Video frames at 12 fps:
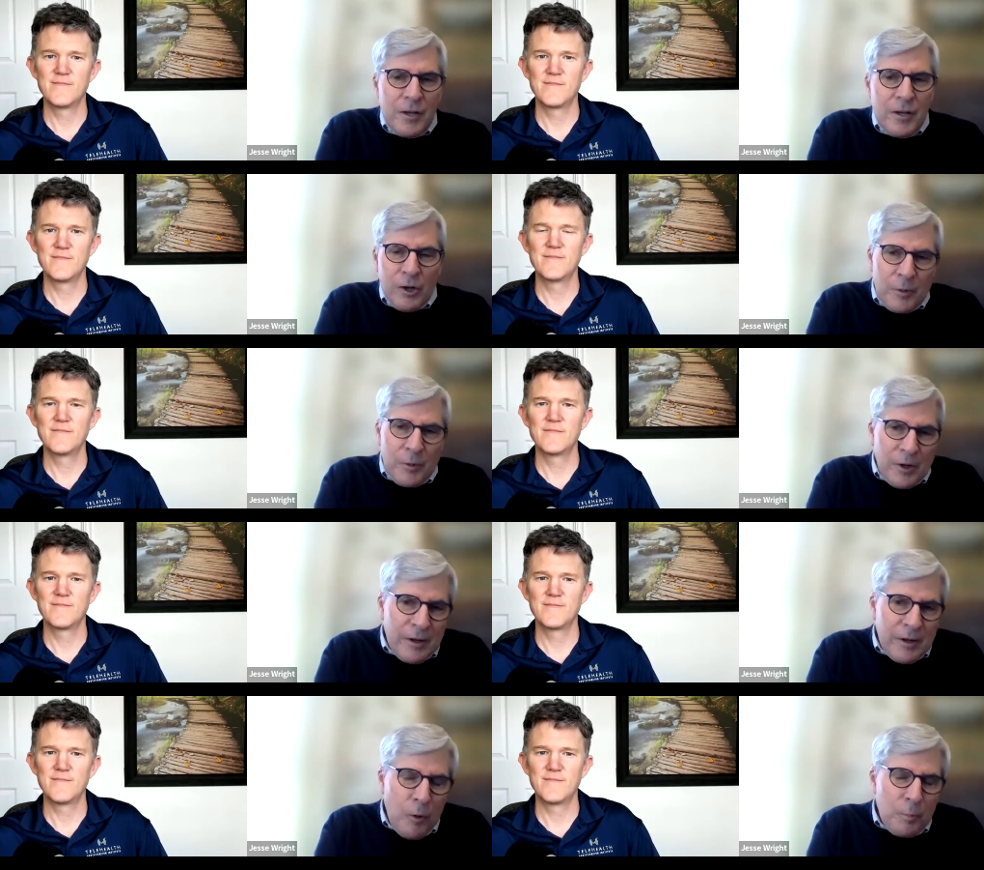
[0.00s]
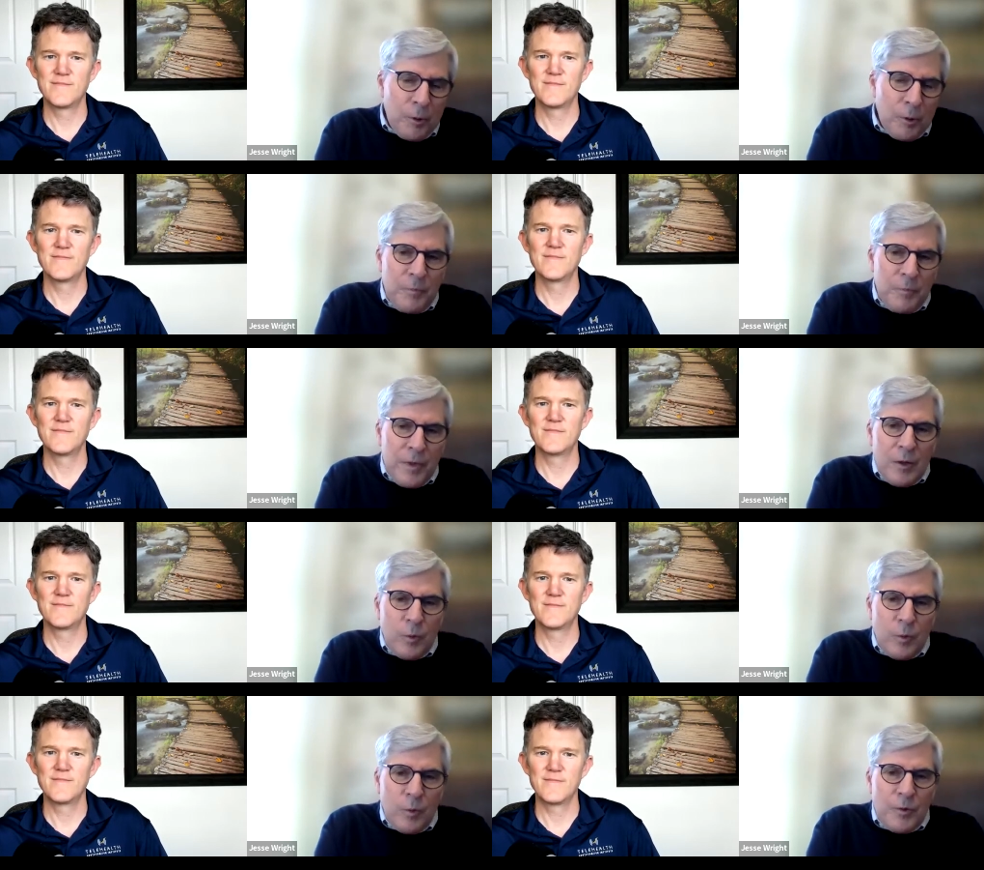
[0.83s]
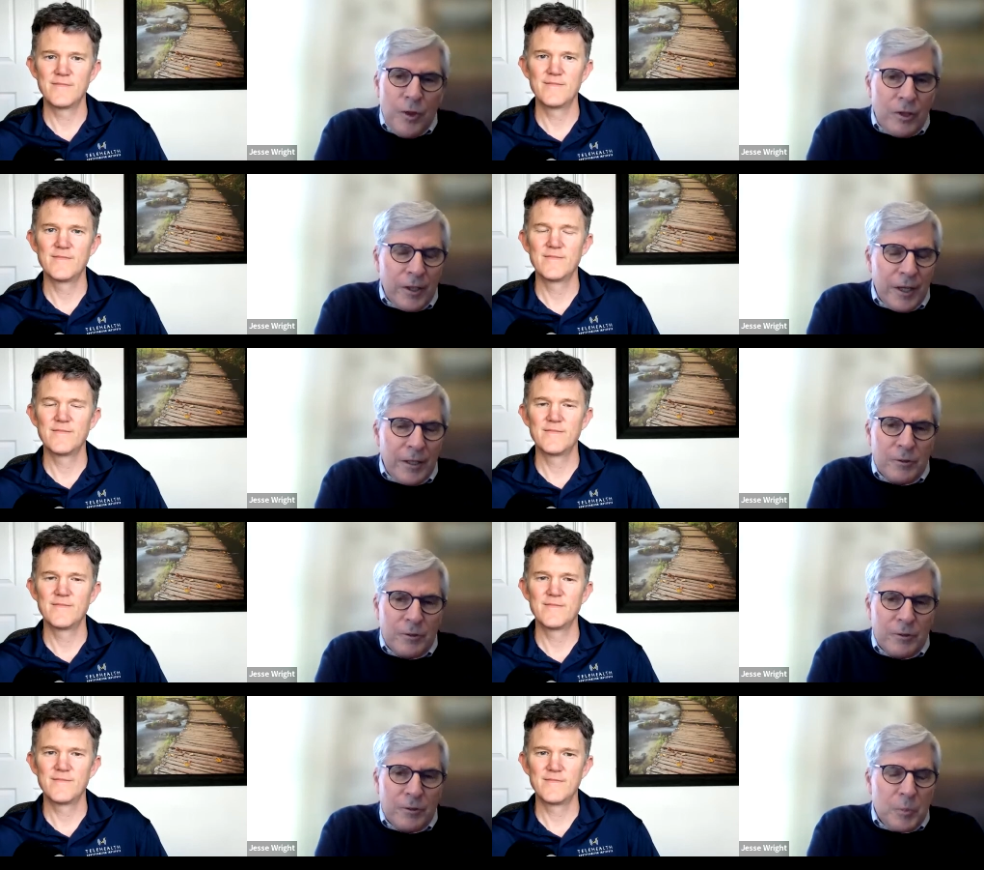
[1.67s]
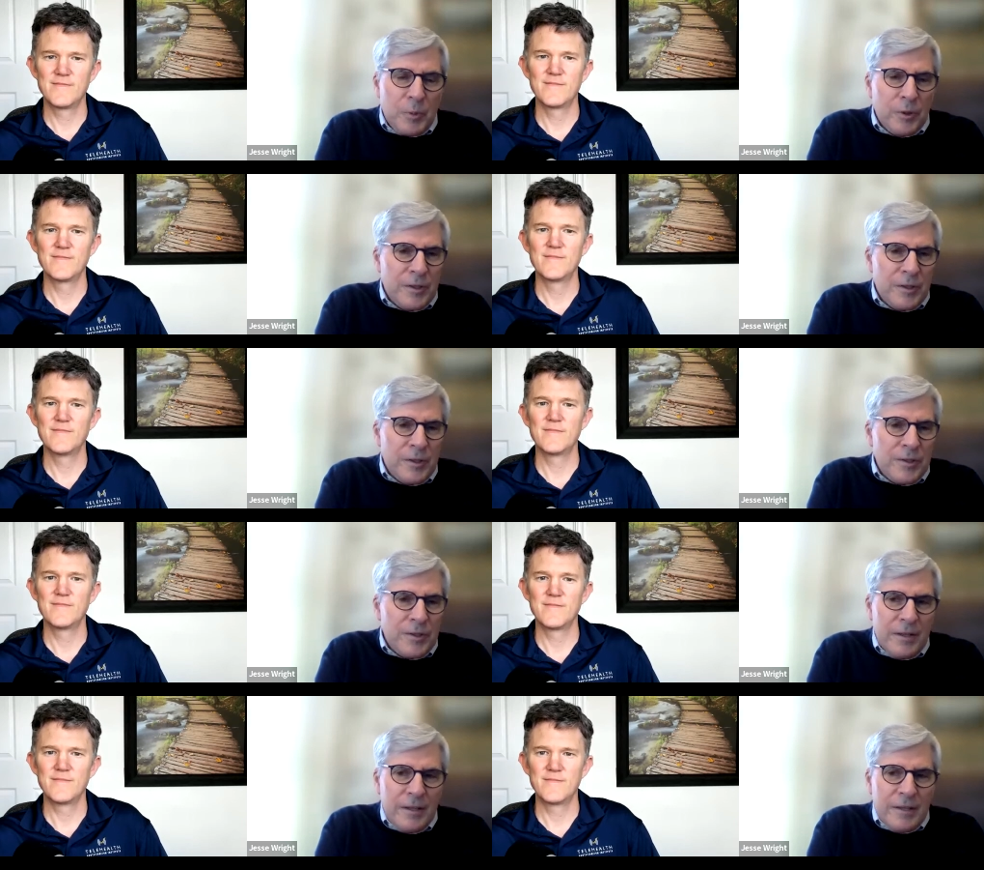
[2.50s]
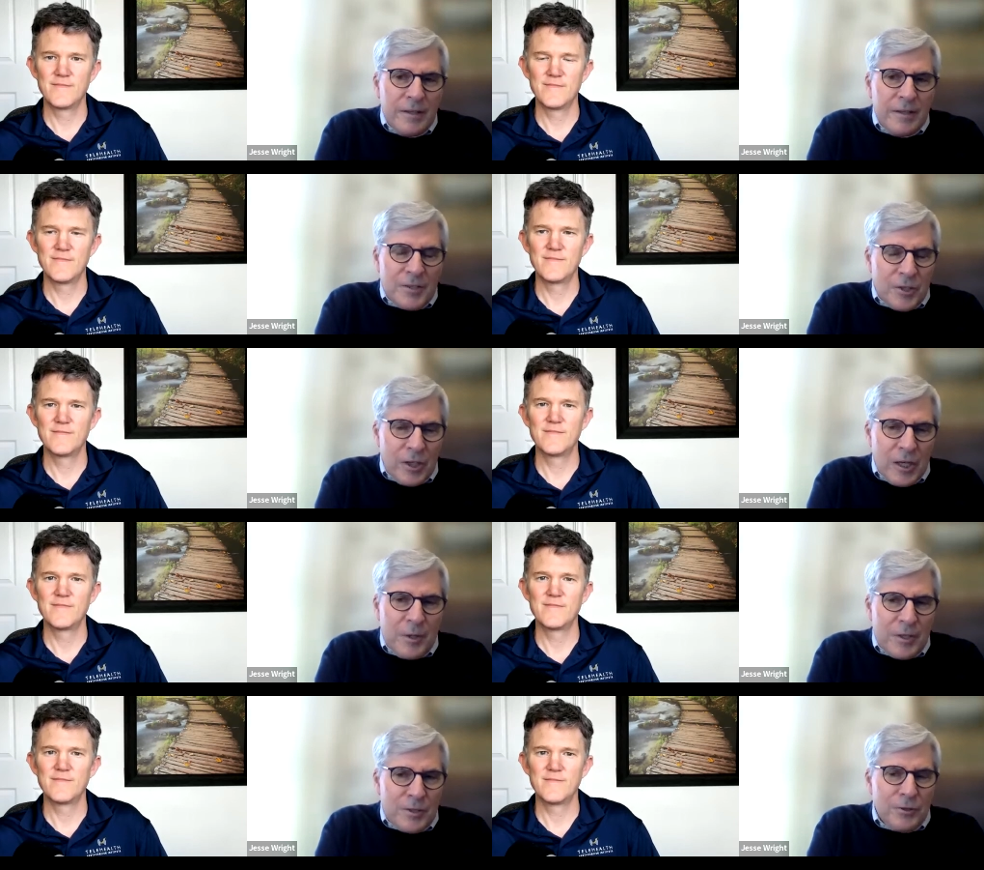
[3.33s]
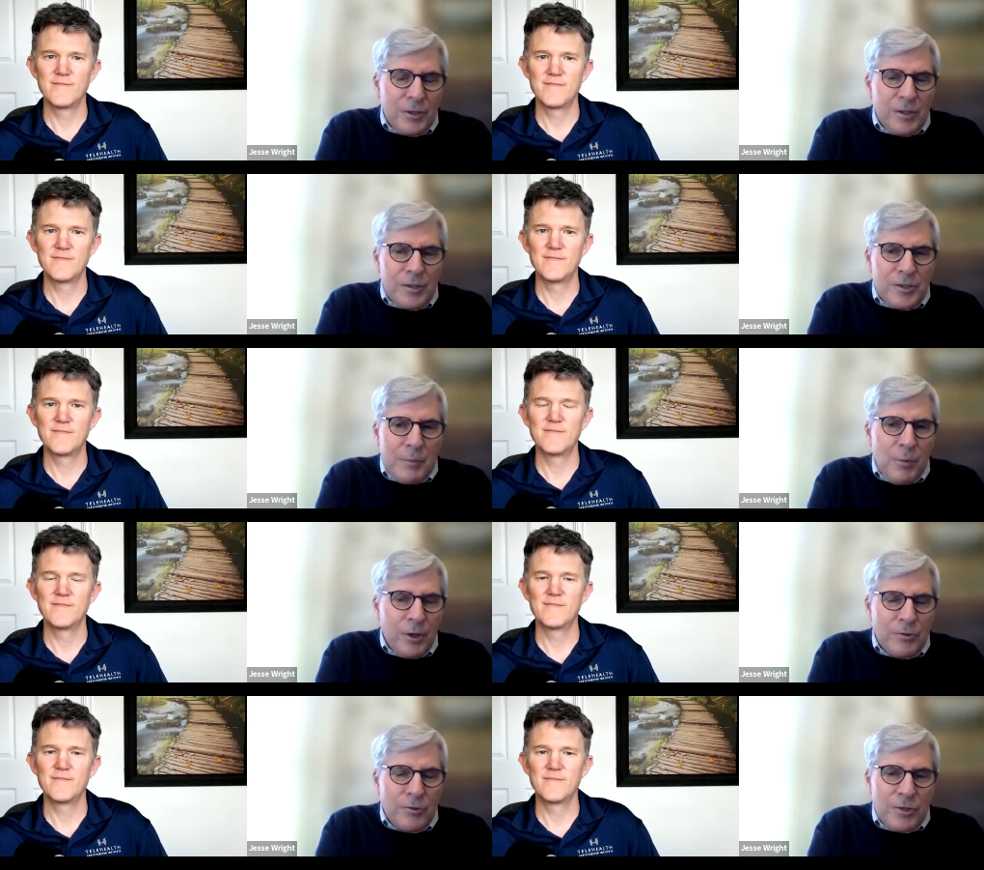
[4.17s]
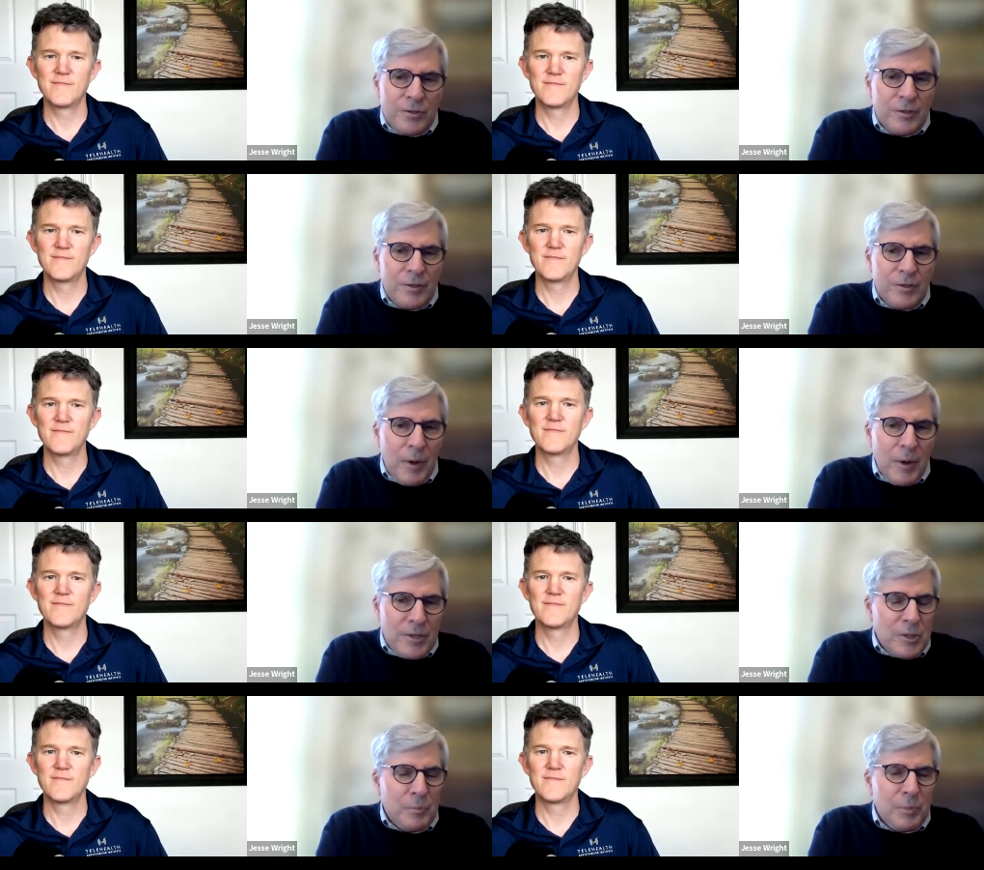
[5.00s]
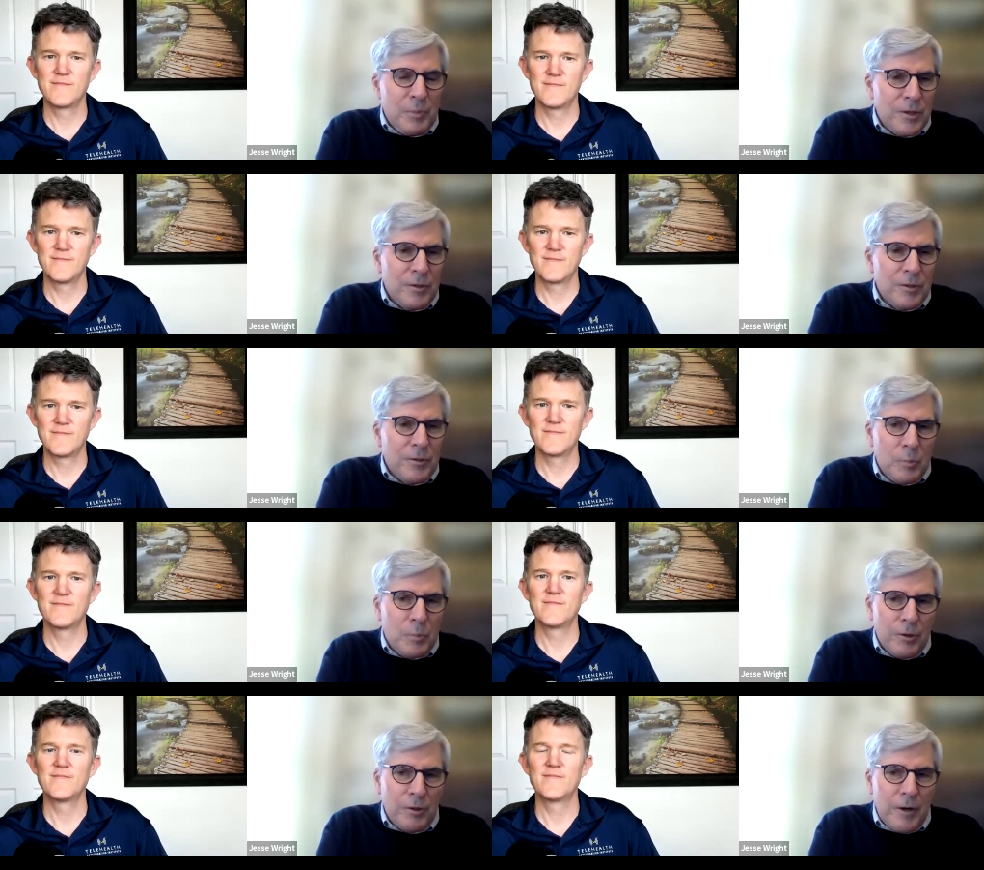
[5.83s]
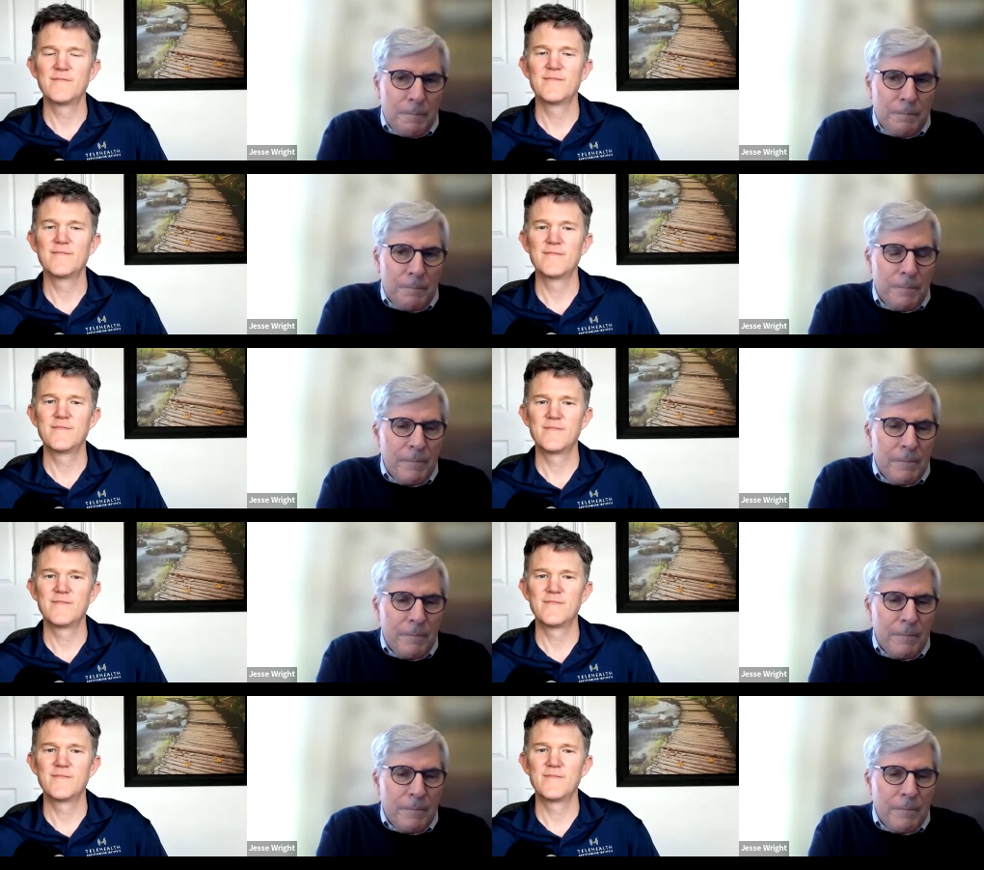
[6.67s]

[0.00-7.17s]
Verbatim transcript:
Speaker 1: or a, a helper with no clinical experience is going to be as good as someone who just uh, reminds the patient to do the program.